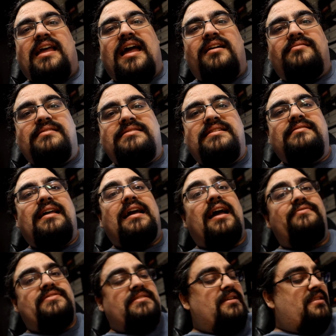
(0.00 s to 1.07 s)
Galaxy. Like,
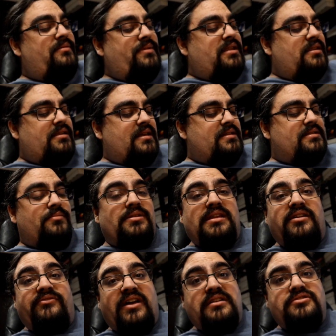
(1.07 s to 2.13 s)
I've seen them in like some of
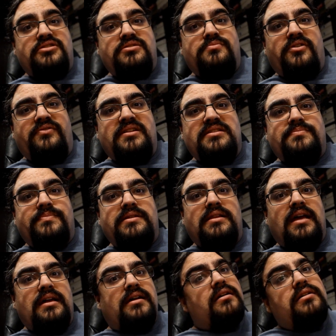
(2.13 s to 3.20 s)
the Avengers movies, but
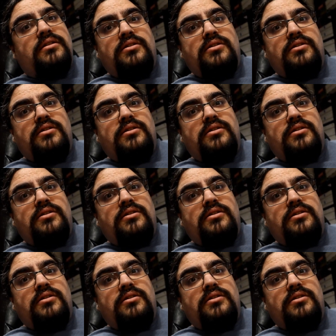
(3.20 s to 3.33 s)
like,